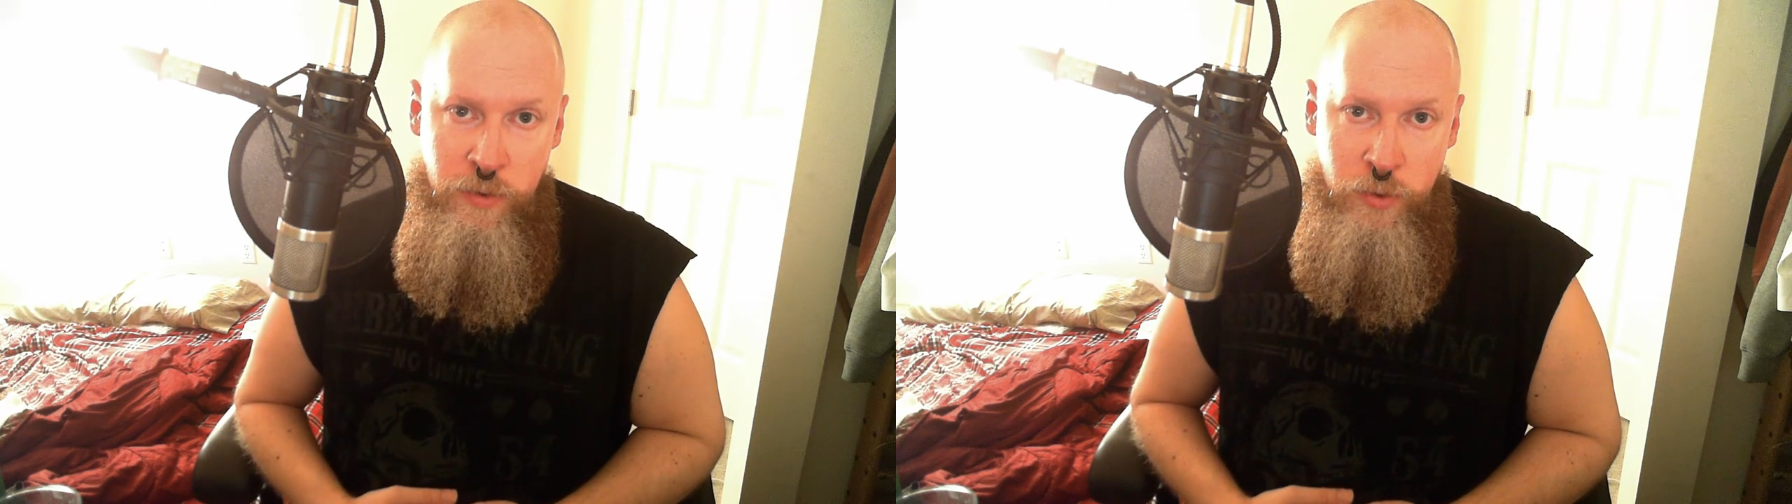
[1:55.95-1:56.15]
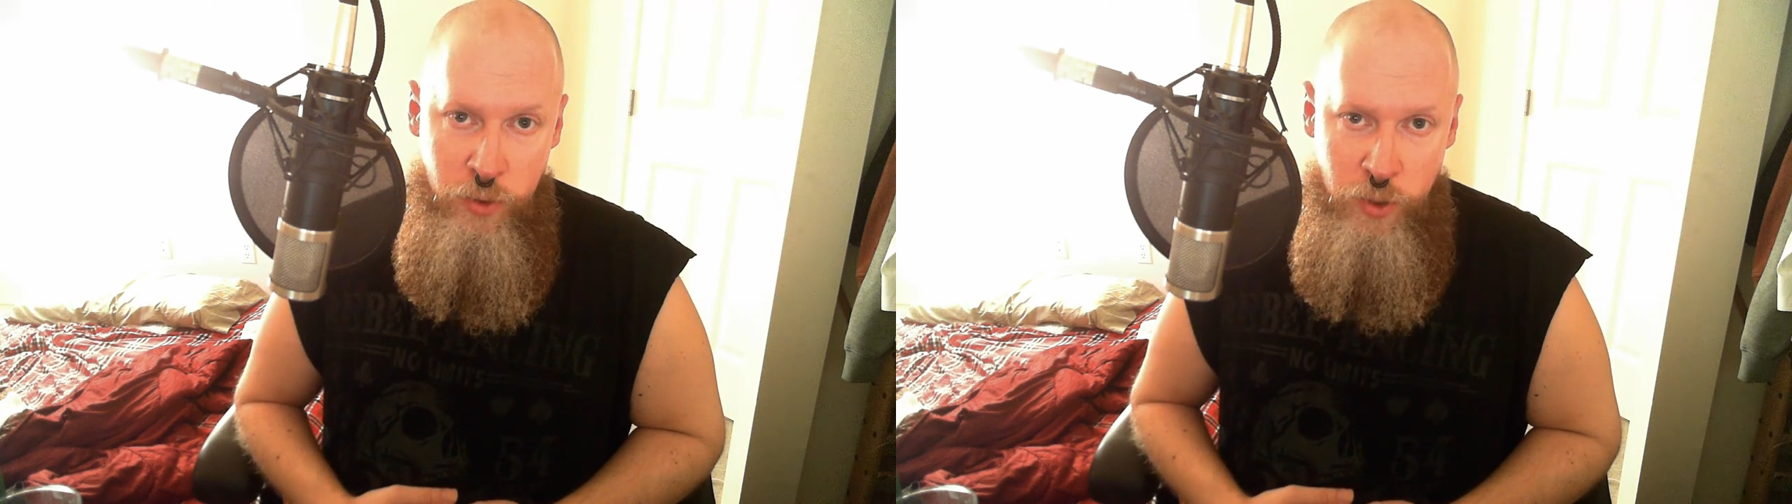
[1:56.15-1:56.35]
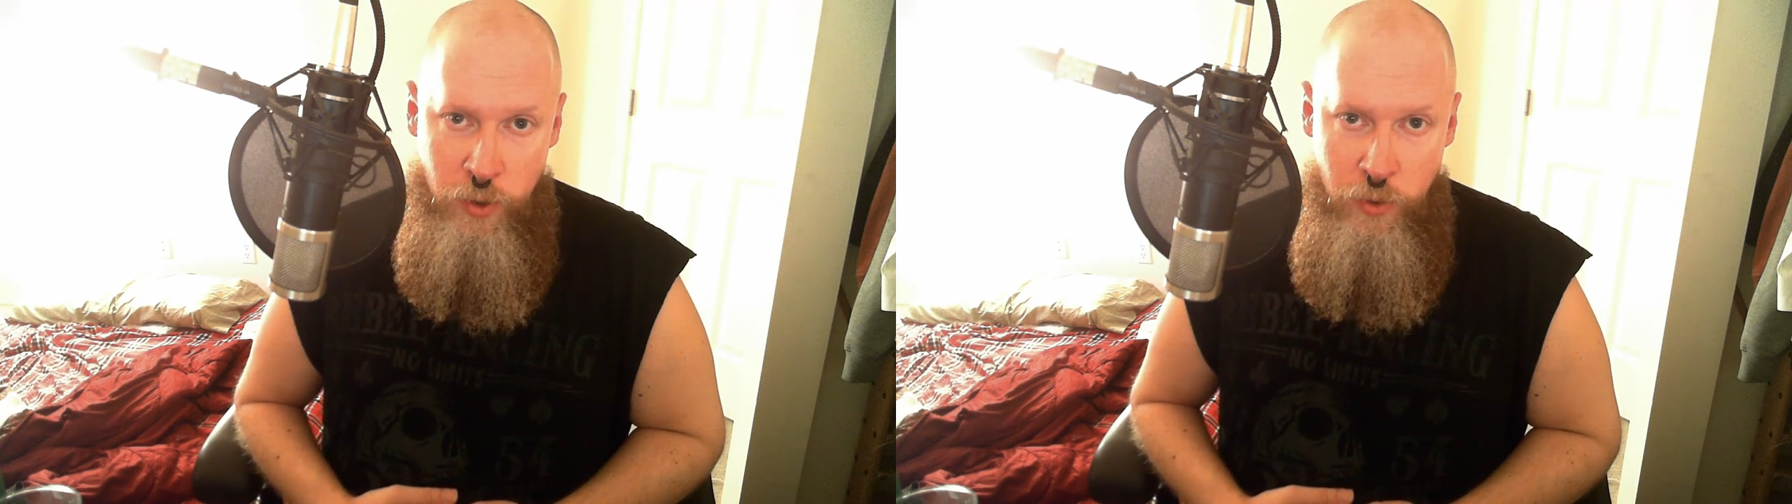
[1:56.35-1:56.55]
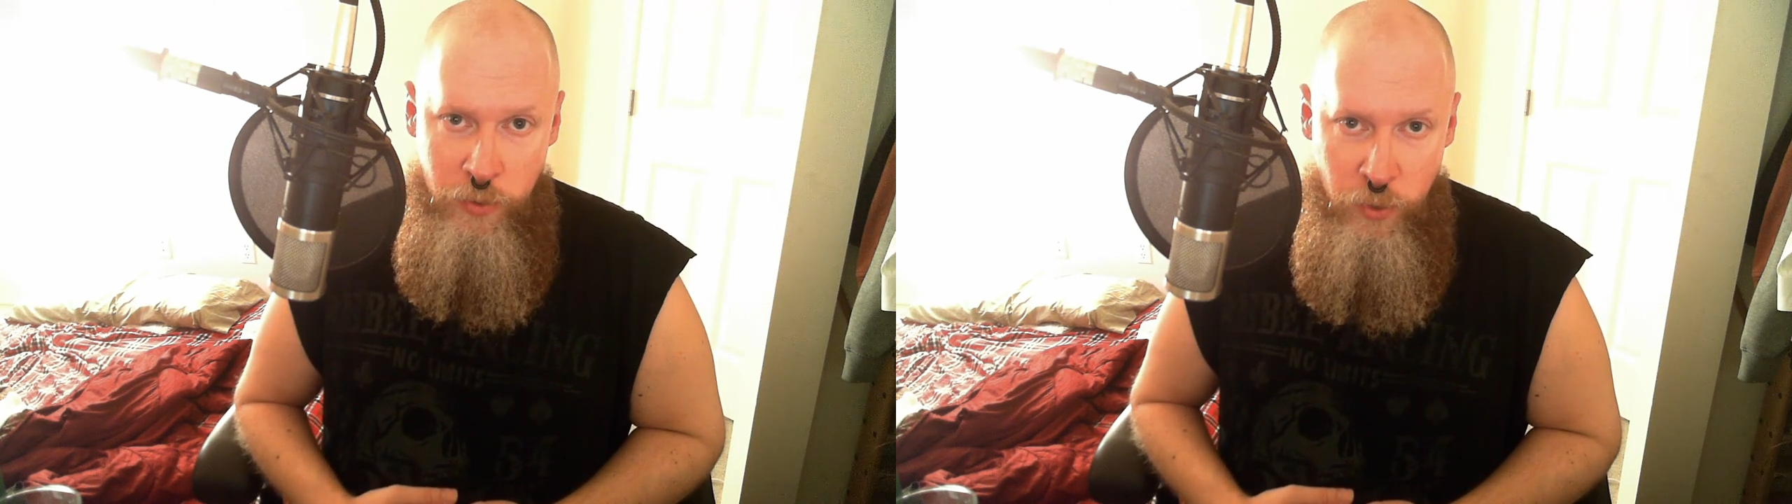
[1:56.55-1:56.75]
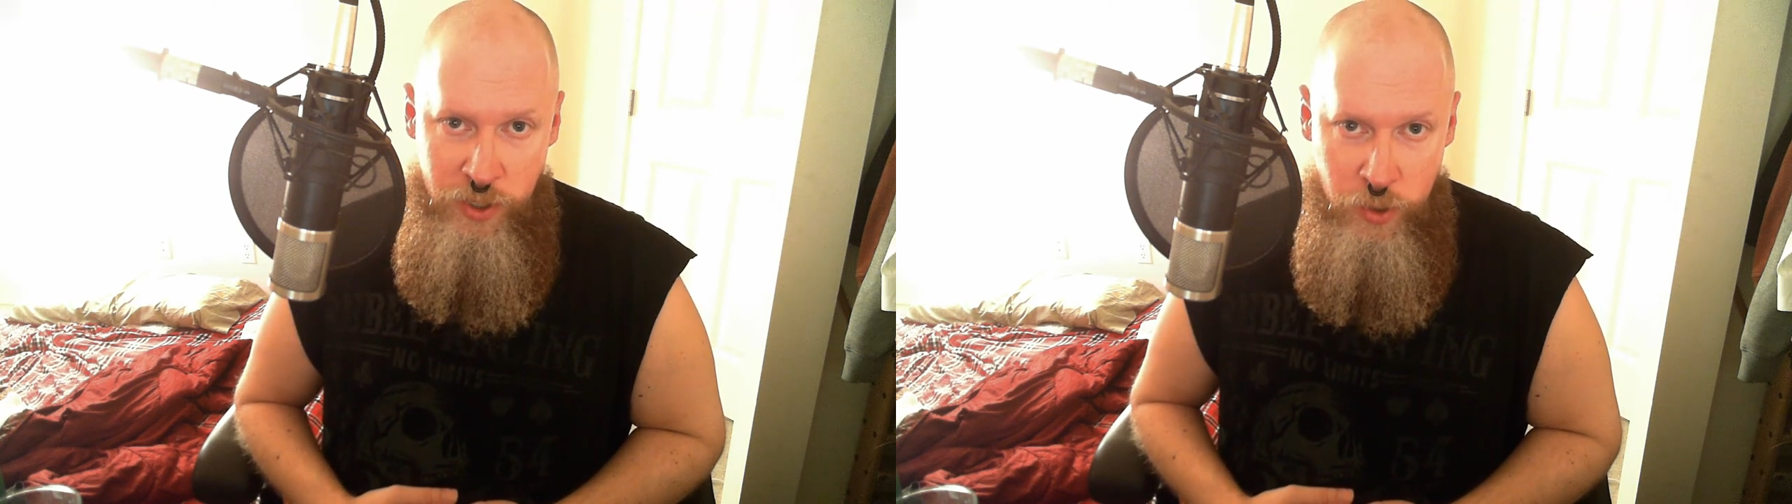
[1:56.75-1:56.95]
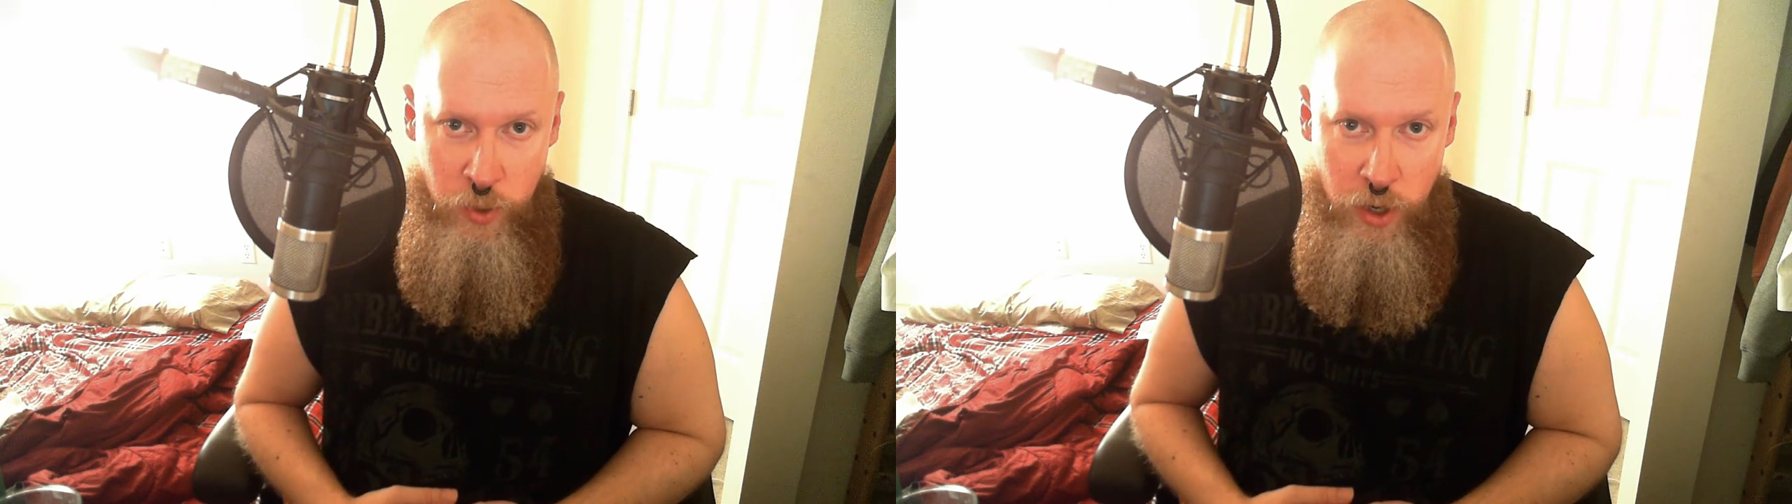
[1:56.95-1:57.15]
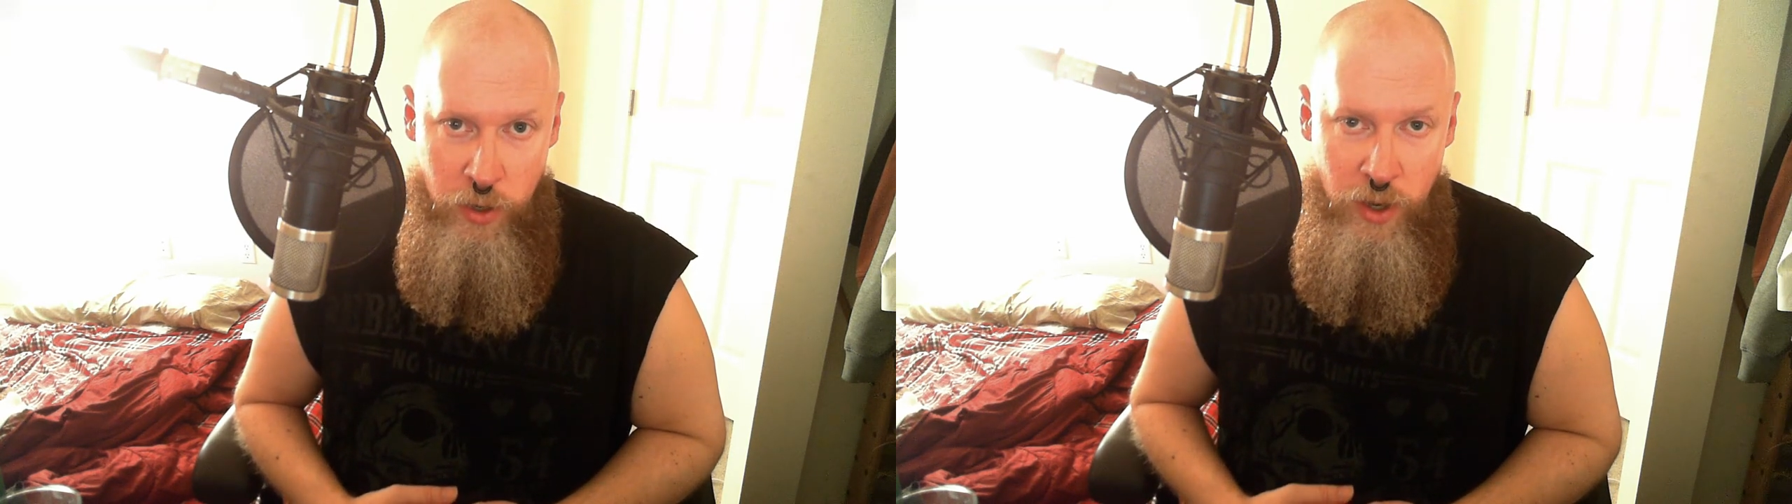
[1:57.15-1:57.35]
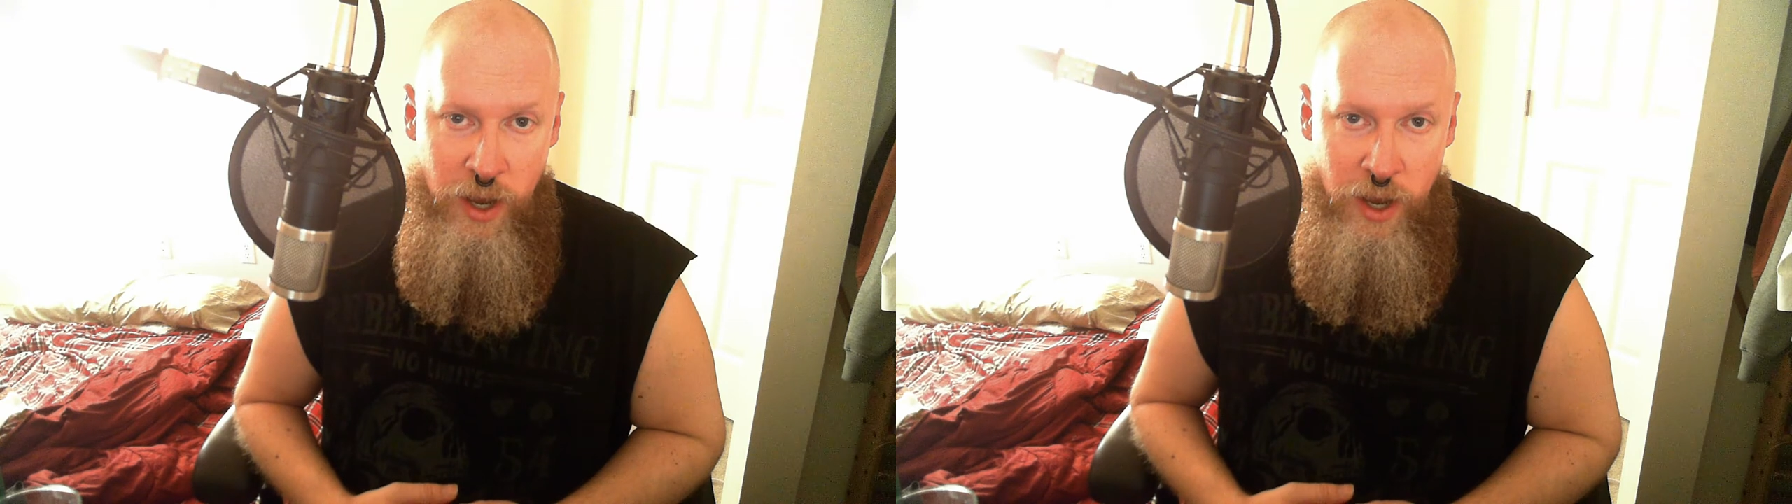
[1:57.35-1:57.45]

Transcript: who you are and what you are,